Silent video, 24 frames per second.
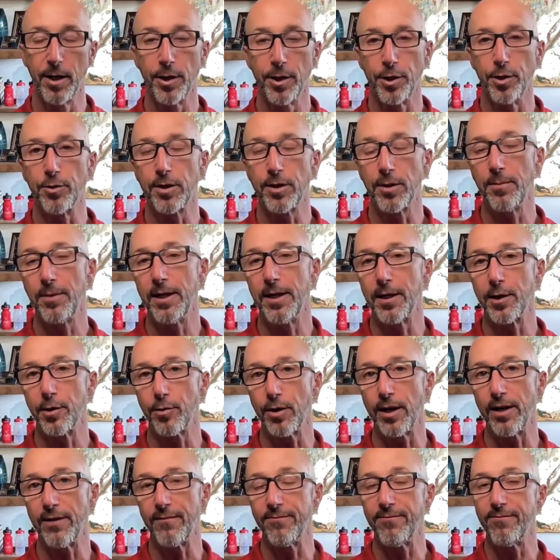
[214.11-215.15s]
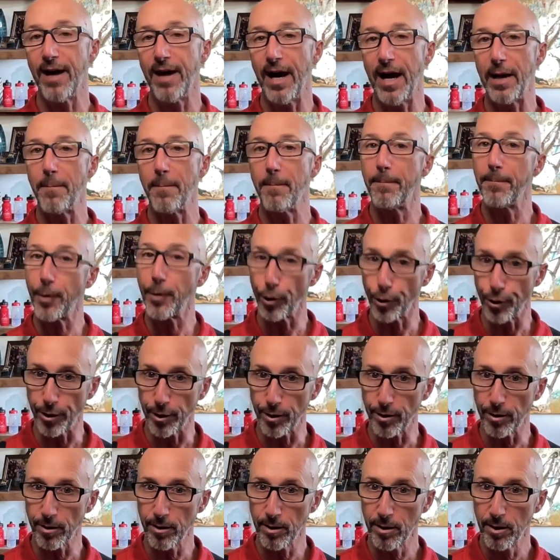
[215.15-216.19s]
You can be a great fat
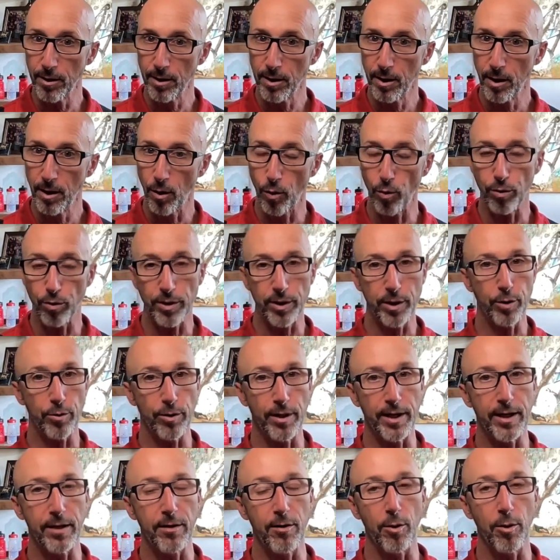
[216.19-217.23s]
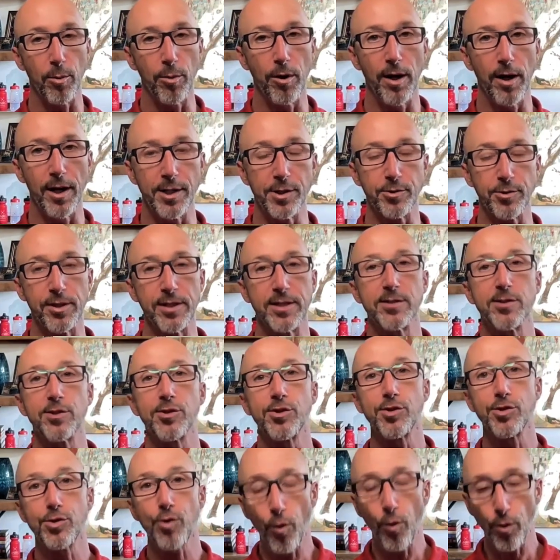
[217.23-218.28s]
burner or a great carbohydrate
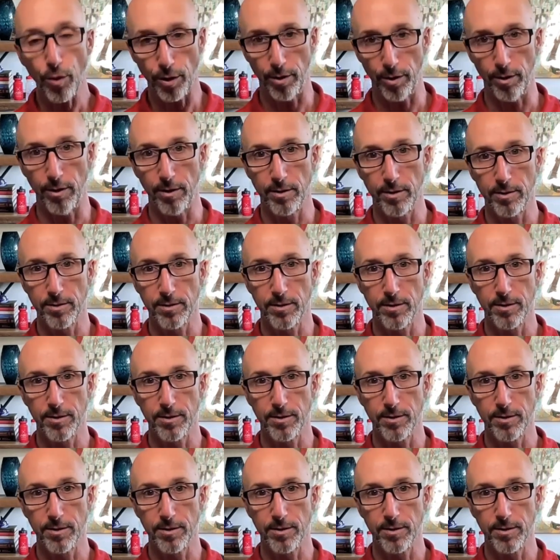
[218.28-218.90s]
storer.